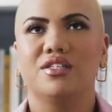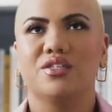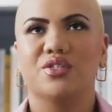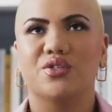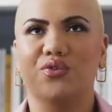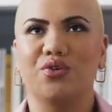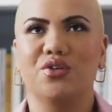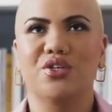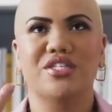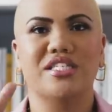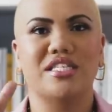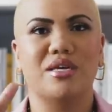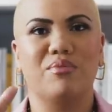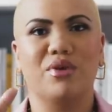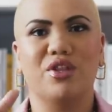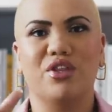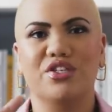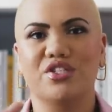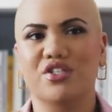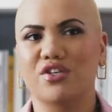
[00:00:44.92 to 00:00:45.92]
Scooter sent
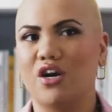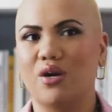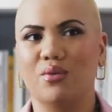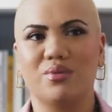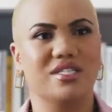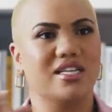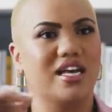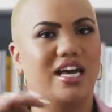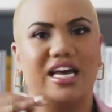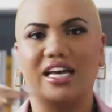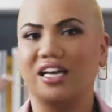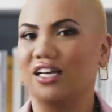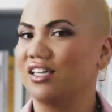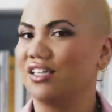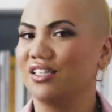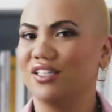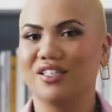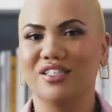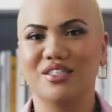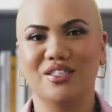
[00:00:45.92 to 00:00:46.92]
me this song, was like,
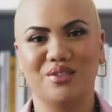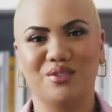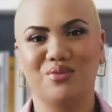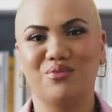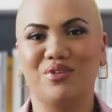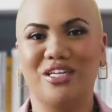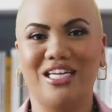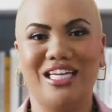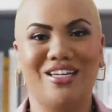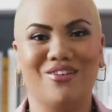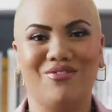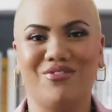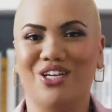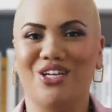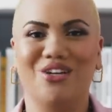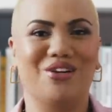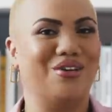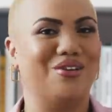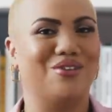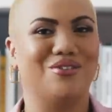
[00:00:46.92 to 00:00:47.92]
we need a
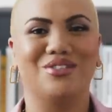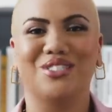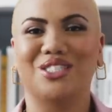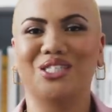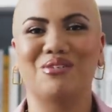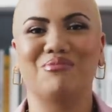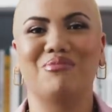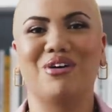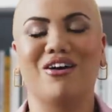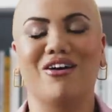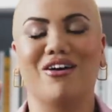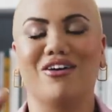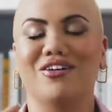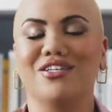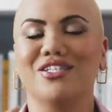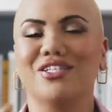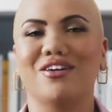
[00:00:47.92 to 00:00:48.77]
video tomorrow.